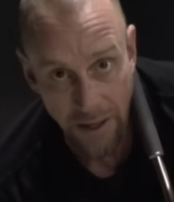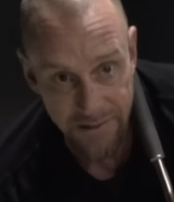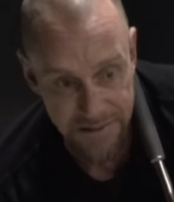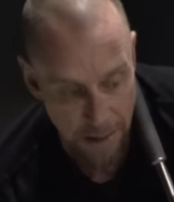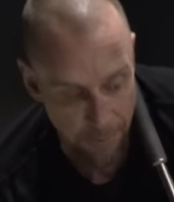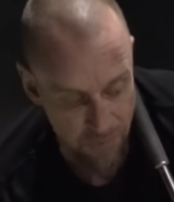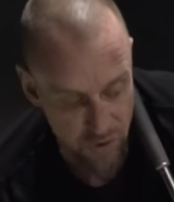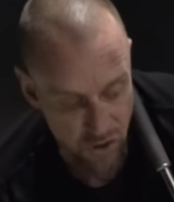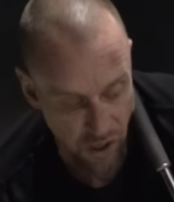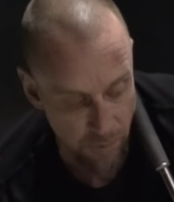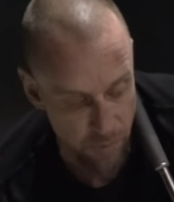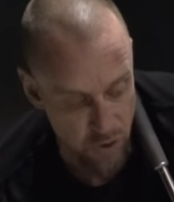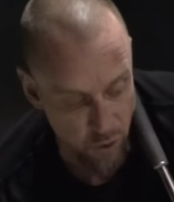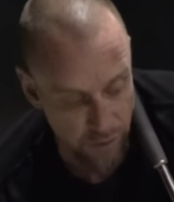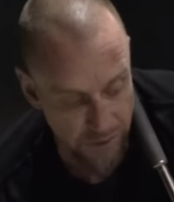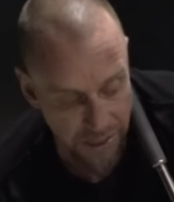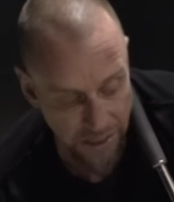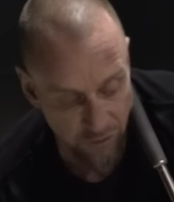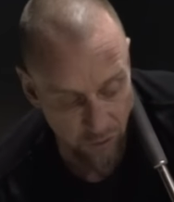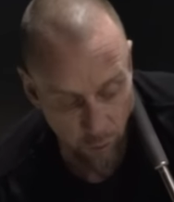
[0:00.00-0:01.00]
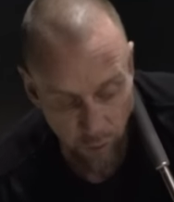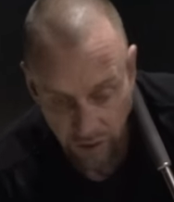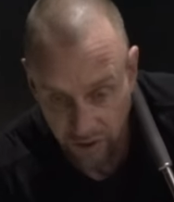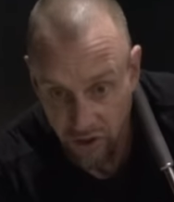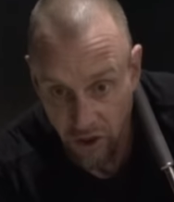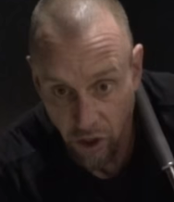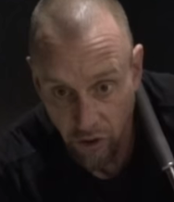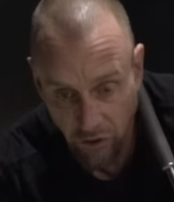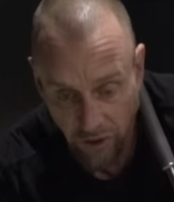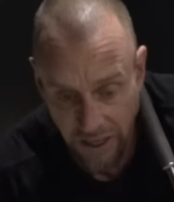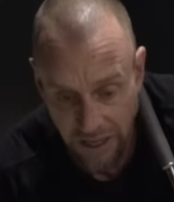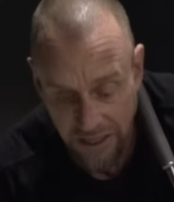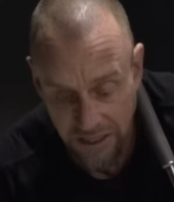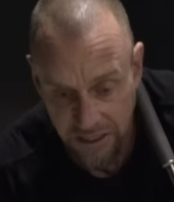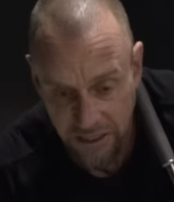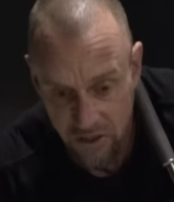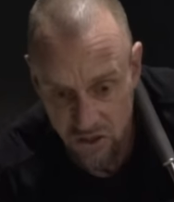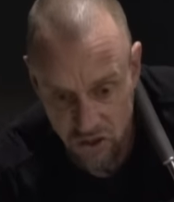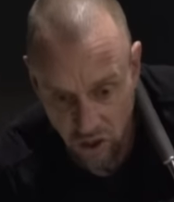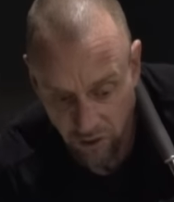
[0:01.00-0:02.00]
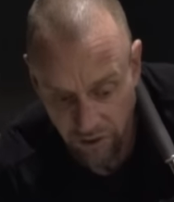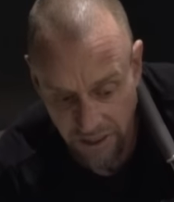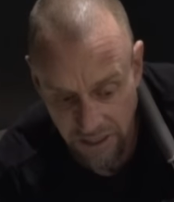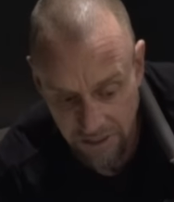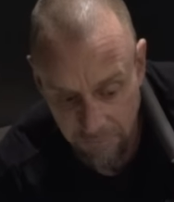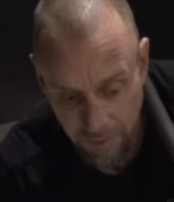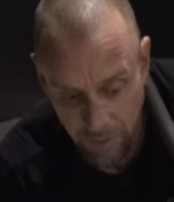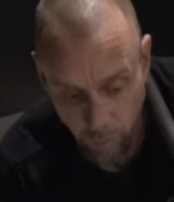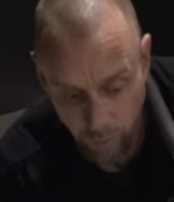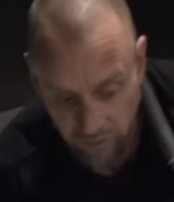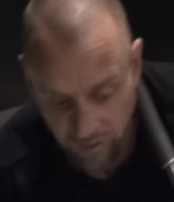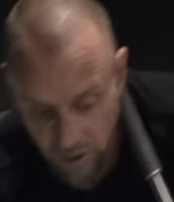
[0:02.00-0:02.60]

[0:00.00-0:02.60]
on top of his arm so he can't do anything. The other hand, he can start hitting me with